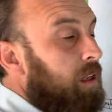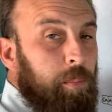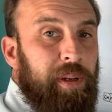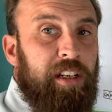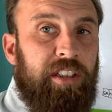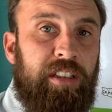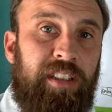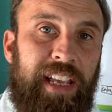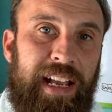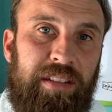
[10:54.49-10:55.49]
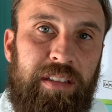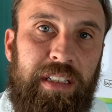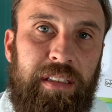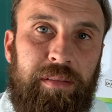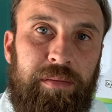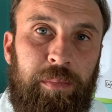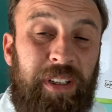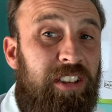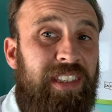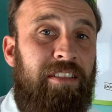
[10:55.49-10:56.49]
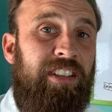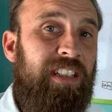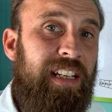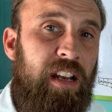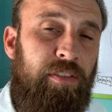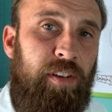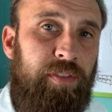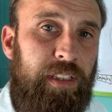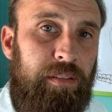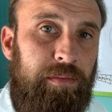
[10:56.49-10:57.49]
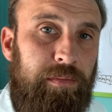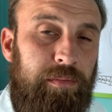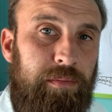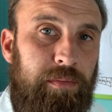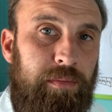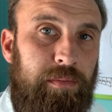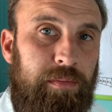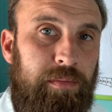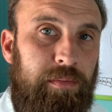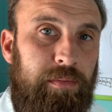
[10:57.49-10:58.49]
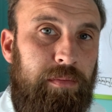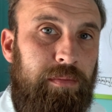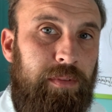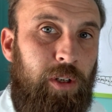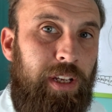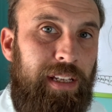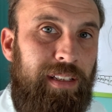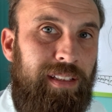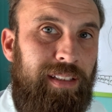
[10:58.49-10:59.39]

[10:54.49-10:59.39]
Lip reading: because it's a scarcity, because there isn't enough of it. Okay?